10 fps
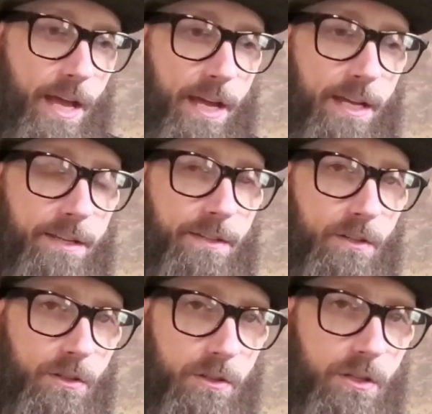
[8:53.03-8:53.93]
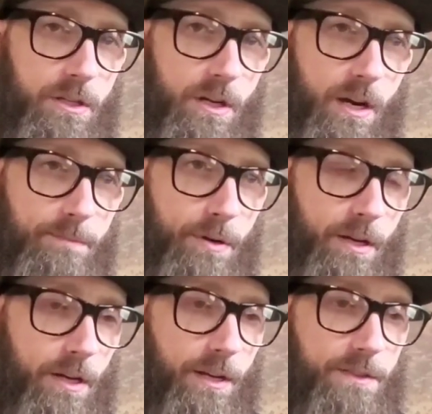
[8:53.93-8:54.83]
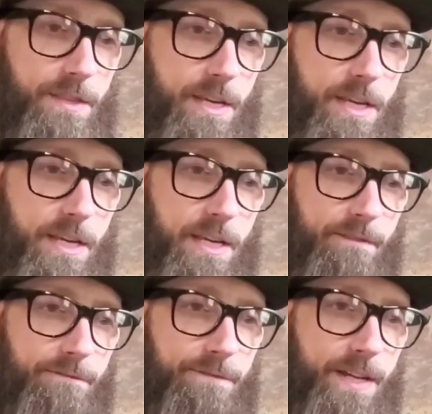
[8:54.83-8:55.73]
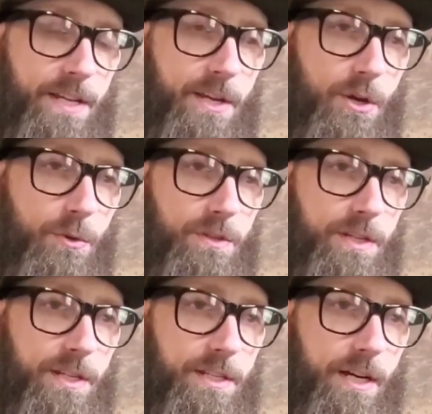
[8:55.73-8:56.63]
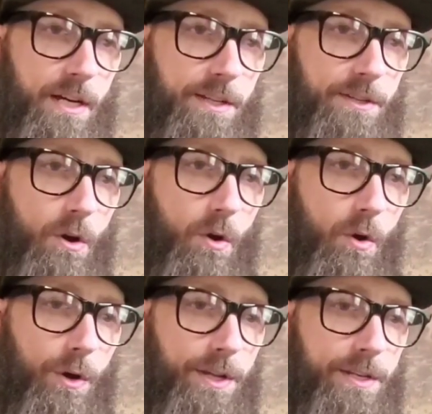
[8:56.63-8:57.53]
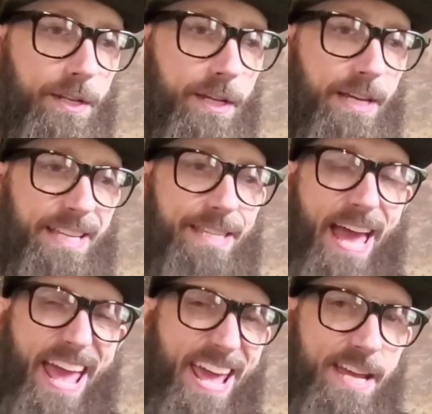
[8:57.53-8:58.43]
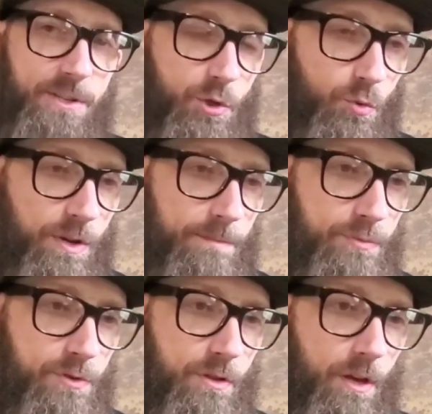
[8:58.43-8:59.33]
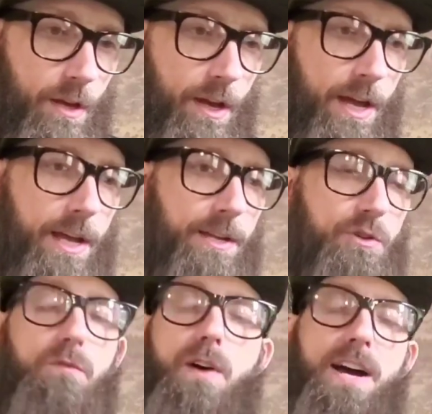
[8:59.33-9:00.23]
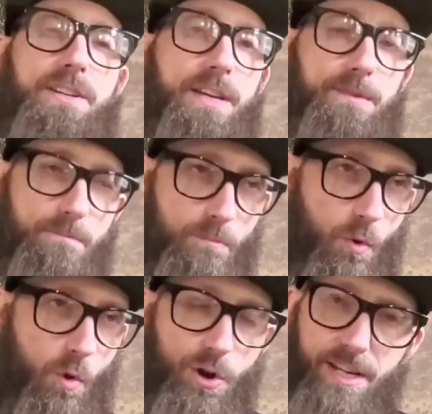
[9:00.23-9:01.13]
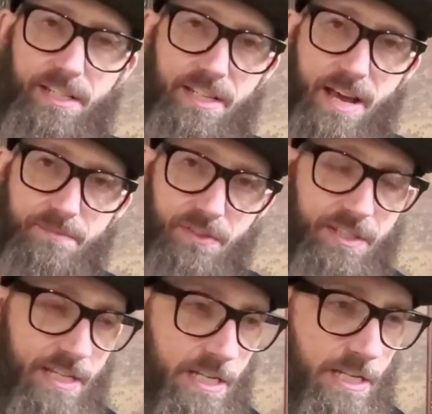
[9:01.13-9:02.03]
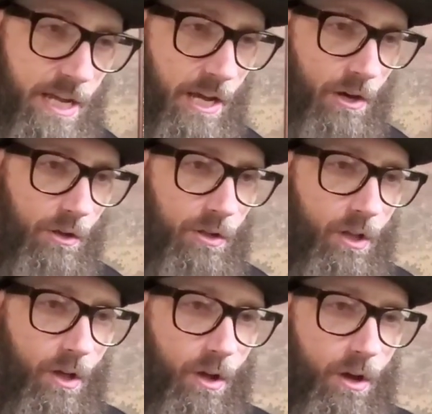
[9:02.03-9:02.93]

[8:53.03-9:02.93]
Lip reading: and look up the video that he done on the hand grips, and you'll find more in-depth detail